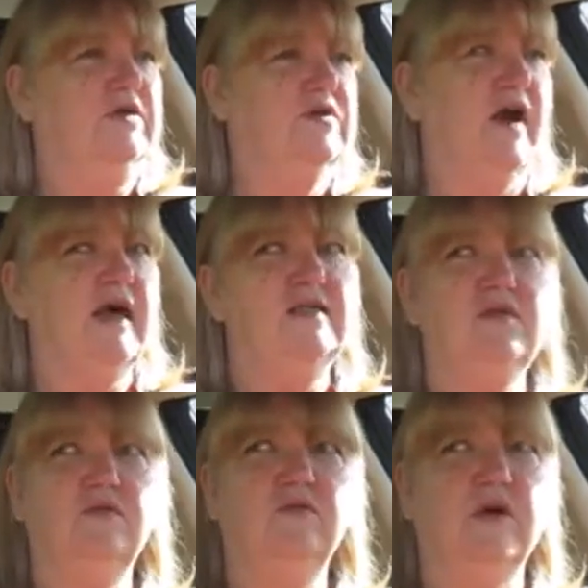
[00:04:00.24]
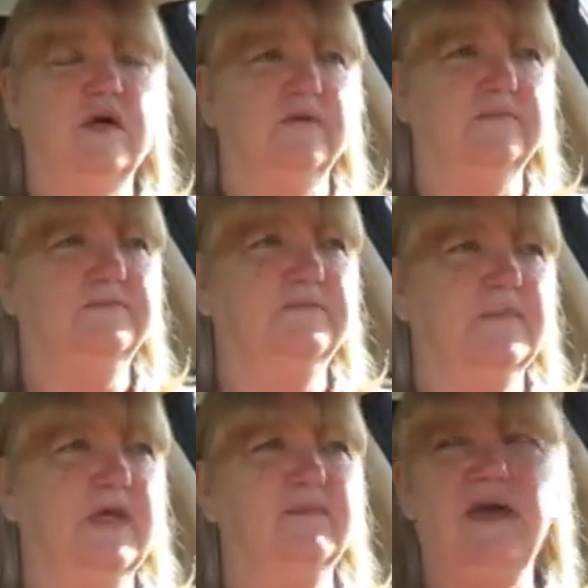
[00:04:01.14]
tried to
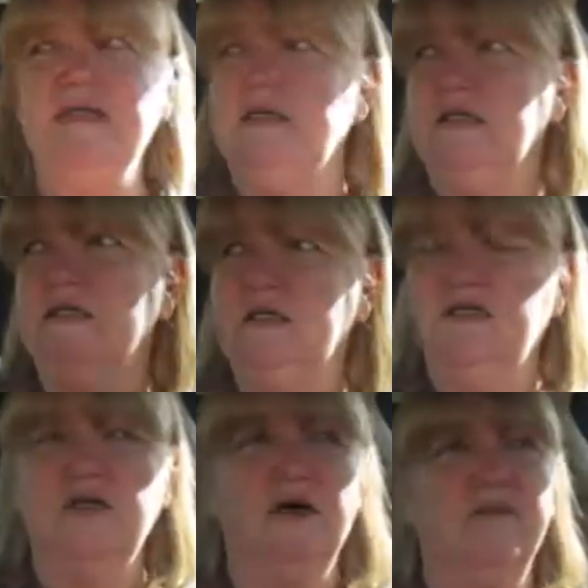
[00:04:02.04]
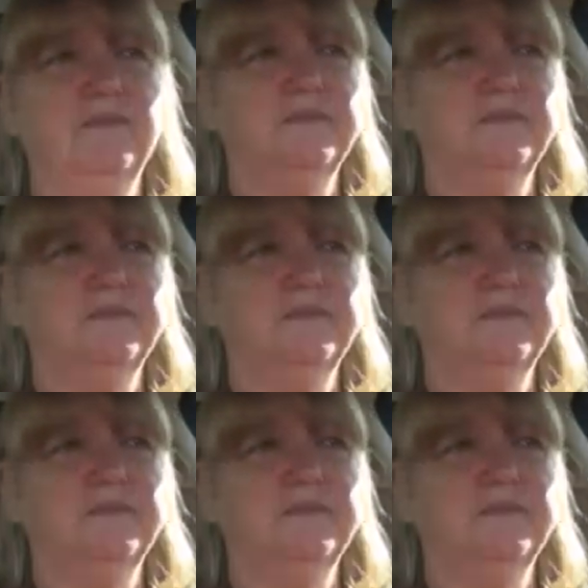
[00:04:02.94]
get Maycee to jump,